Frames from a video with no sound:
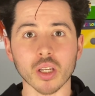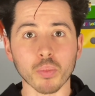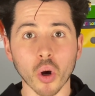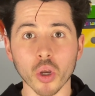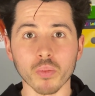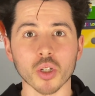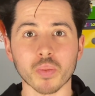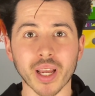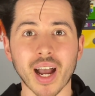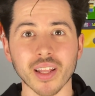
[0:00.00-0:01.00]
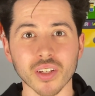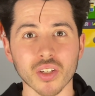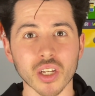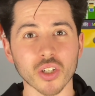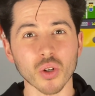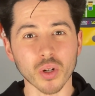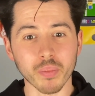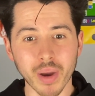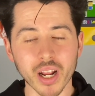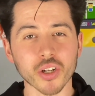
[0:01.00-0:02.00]
appointments behind the scenes, you know, when a
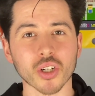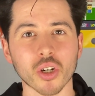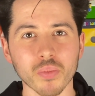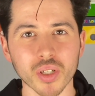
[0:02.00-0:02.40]
manager comes